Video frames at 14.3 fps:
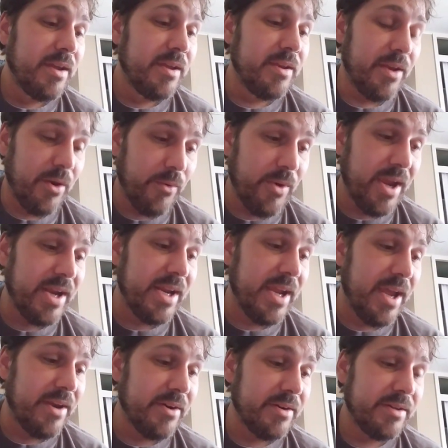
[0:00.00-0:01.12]
no
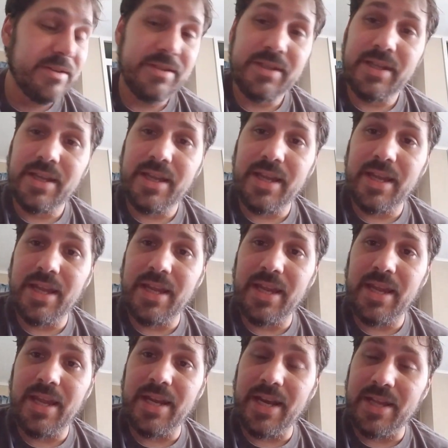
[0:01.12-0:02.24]
radiator,
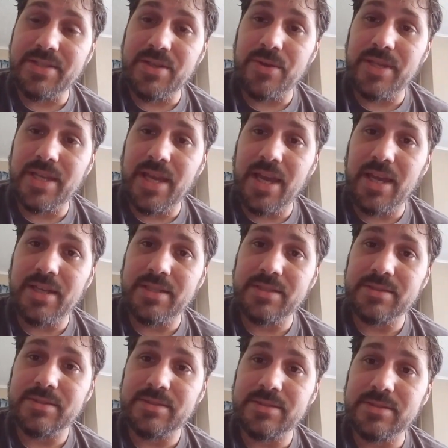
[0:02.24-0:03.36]
and that's all you got?
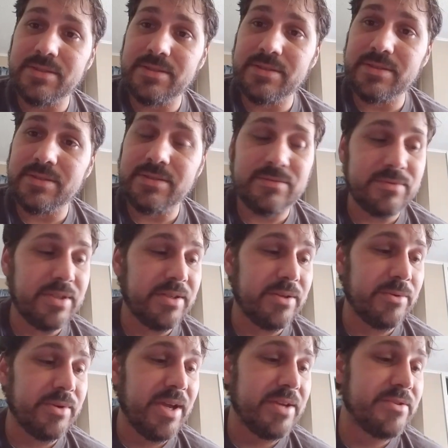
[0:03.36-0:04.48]
Running
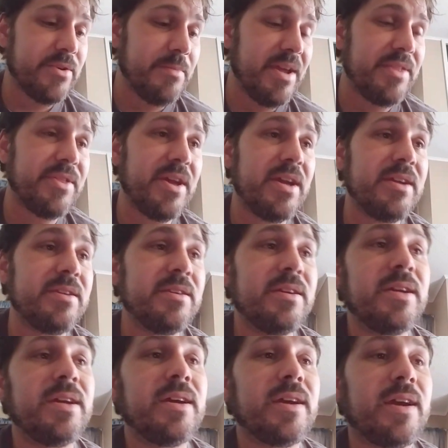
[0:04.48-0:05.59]
on nitromethane?
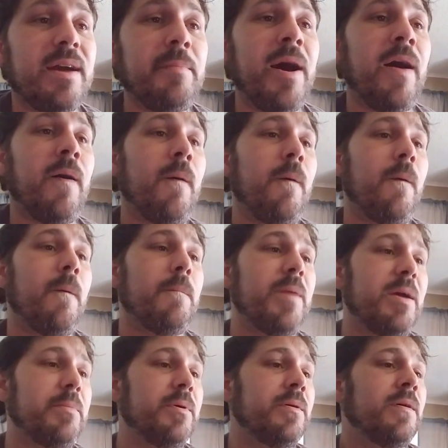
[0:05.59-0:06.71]
Come on,
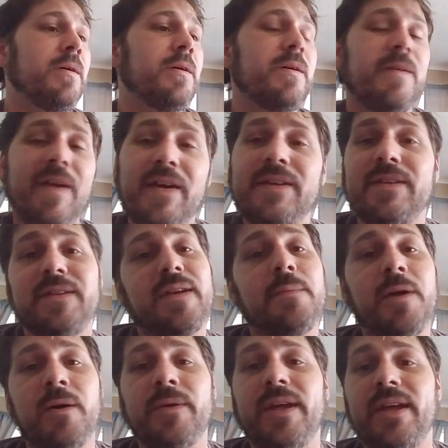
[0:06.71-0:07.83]
baby. Come on,